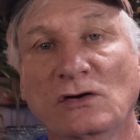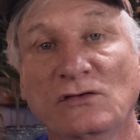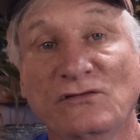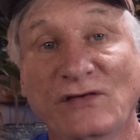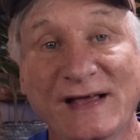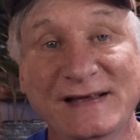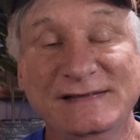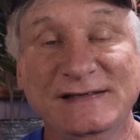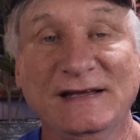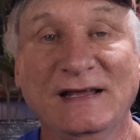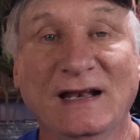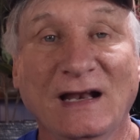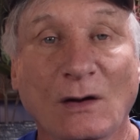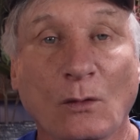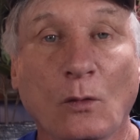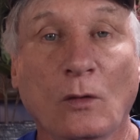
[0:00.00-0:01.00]
investing
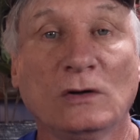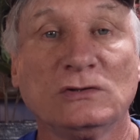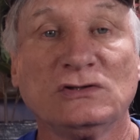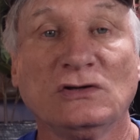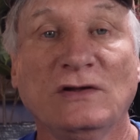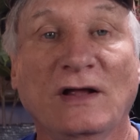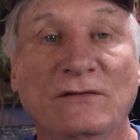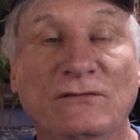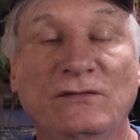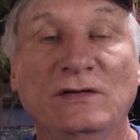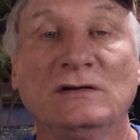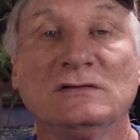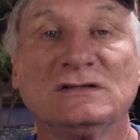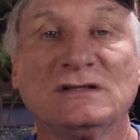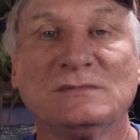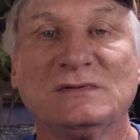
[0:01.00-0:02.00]
in a washer that
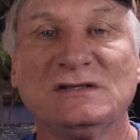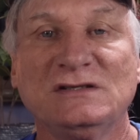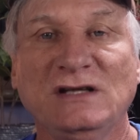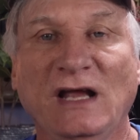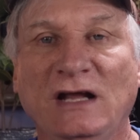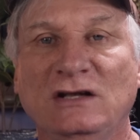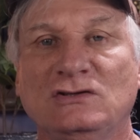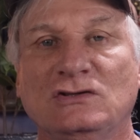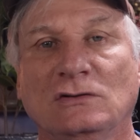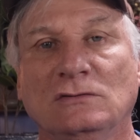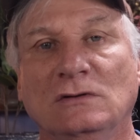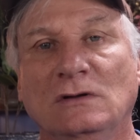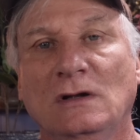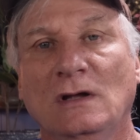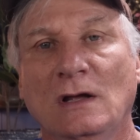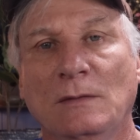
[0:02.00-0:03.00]
feels substantial
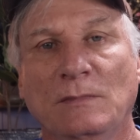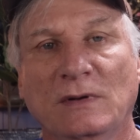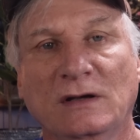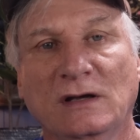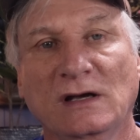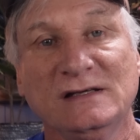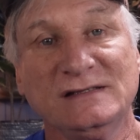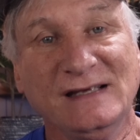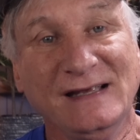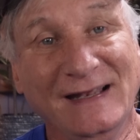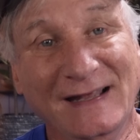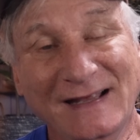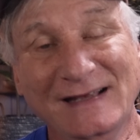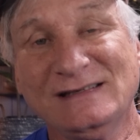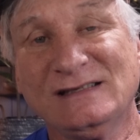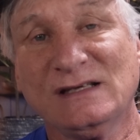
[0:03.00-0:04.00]
because it
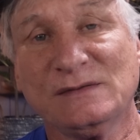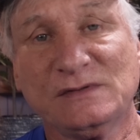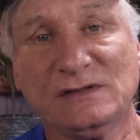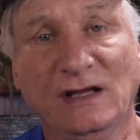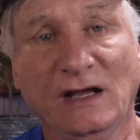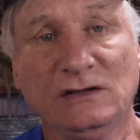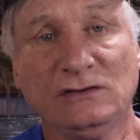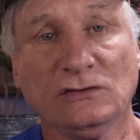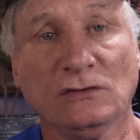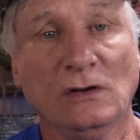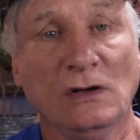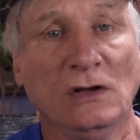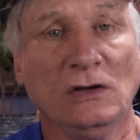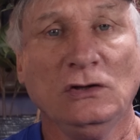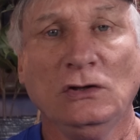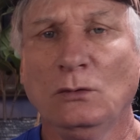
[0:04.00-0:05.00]
is substantial.
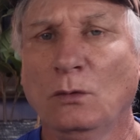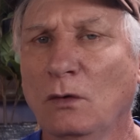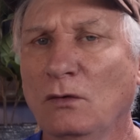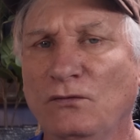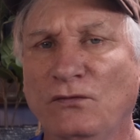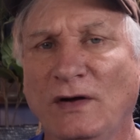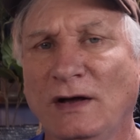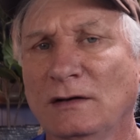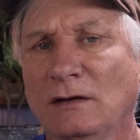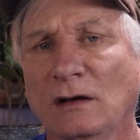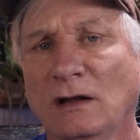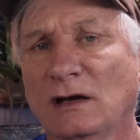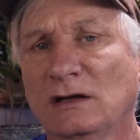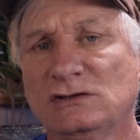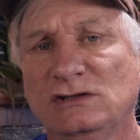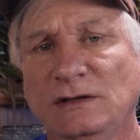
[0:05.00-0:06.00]
You won't find a
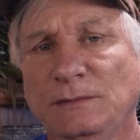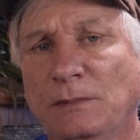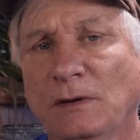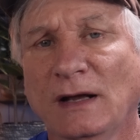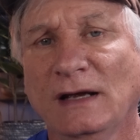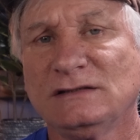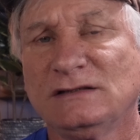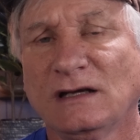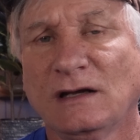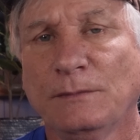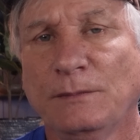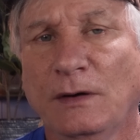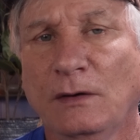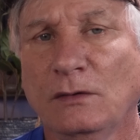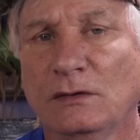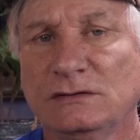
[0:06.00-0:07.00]
lot of cheap plastic
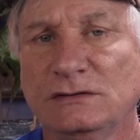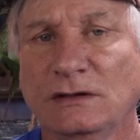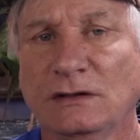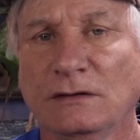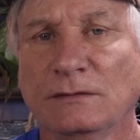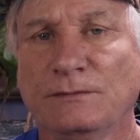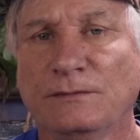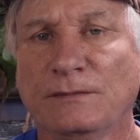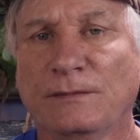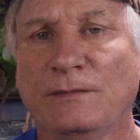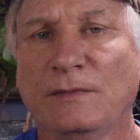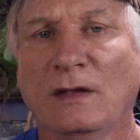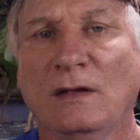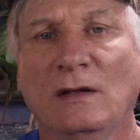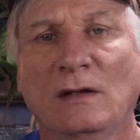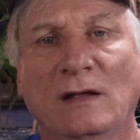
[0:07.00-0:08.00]
components here.
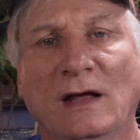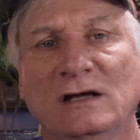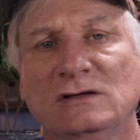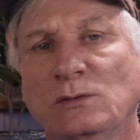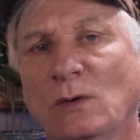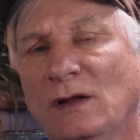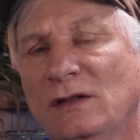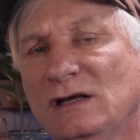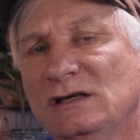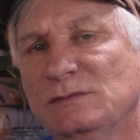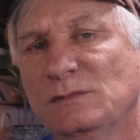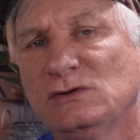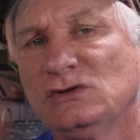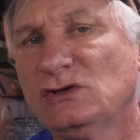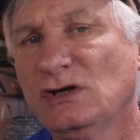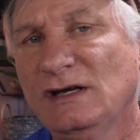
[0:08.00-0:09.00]
That's why these
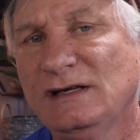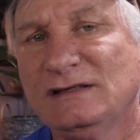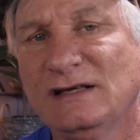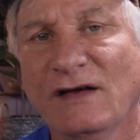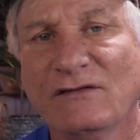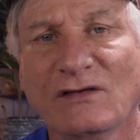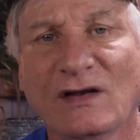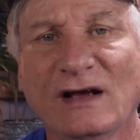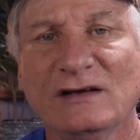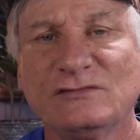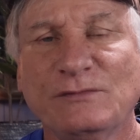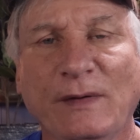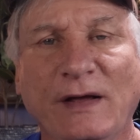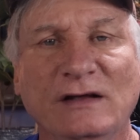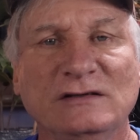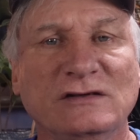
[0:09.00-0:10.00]
machines have
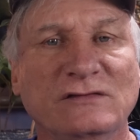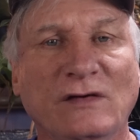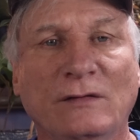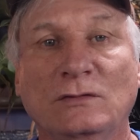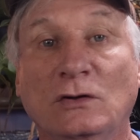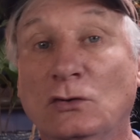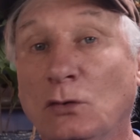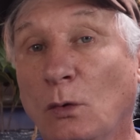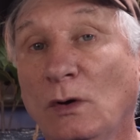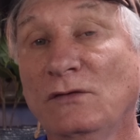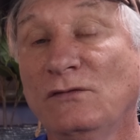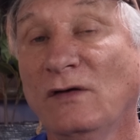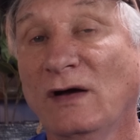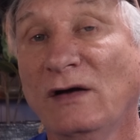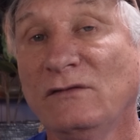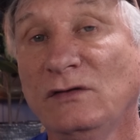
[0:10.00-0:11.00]
lifespans of up to
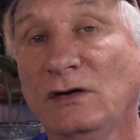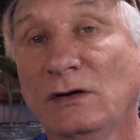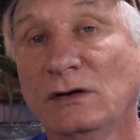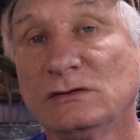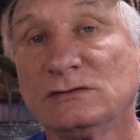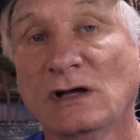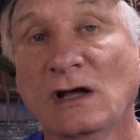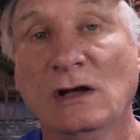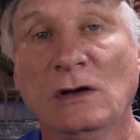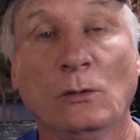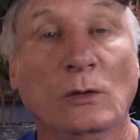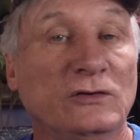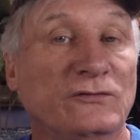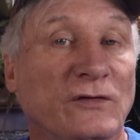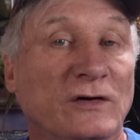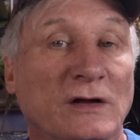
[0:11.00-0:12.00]
25 years,
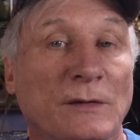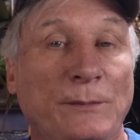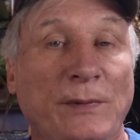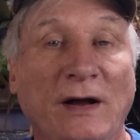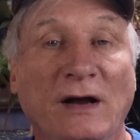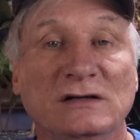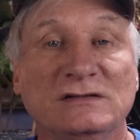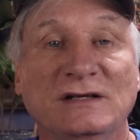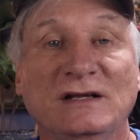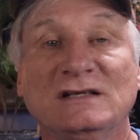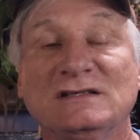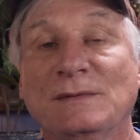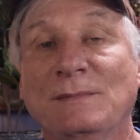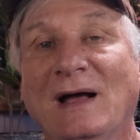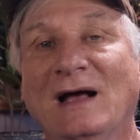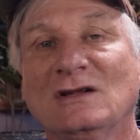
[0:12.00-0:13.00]
which for comparison
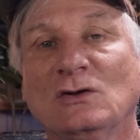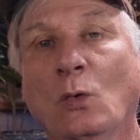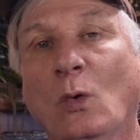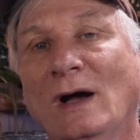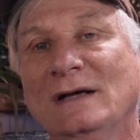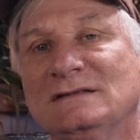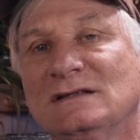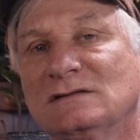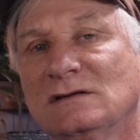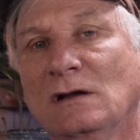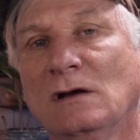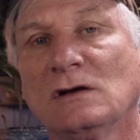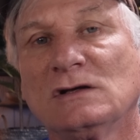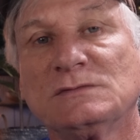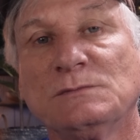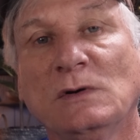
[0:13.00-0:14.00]
is about twice as
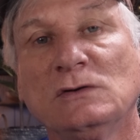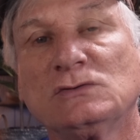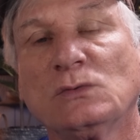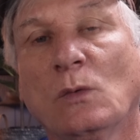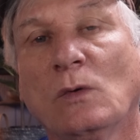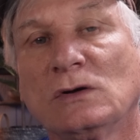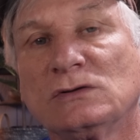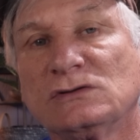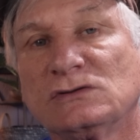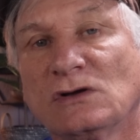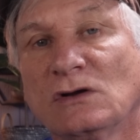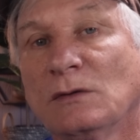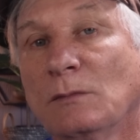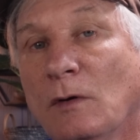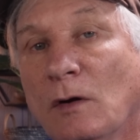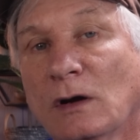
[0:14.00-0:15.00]
long as most washers
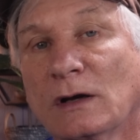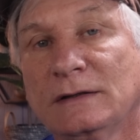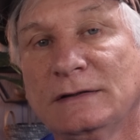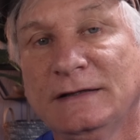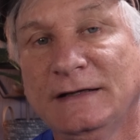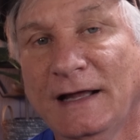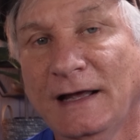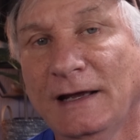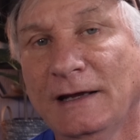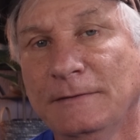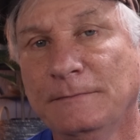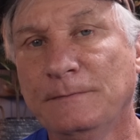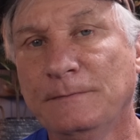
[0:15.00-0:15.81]
on the market today.